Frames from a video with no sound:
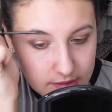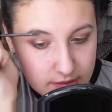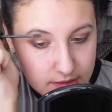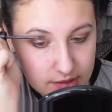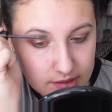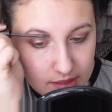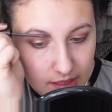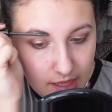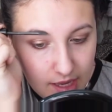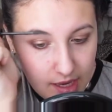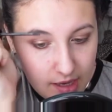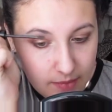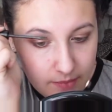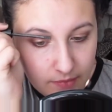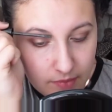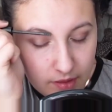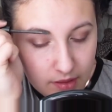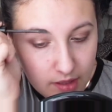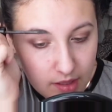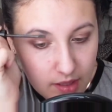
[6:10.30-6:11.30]
Slime
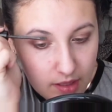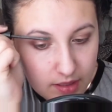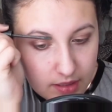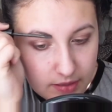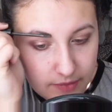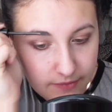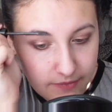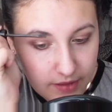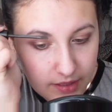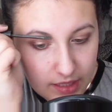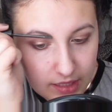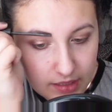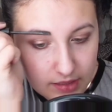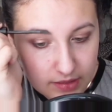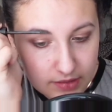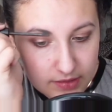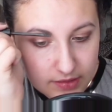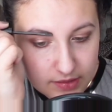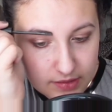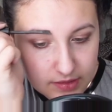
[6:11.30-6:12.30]
is
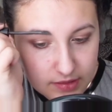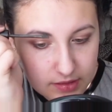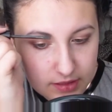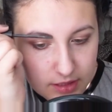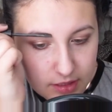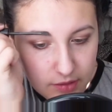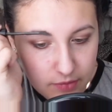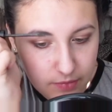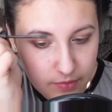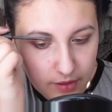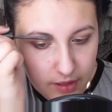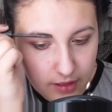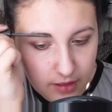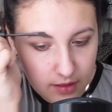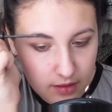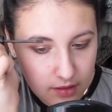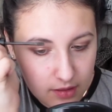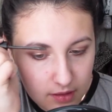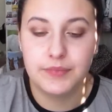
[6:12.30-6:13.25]
fucking stupid.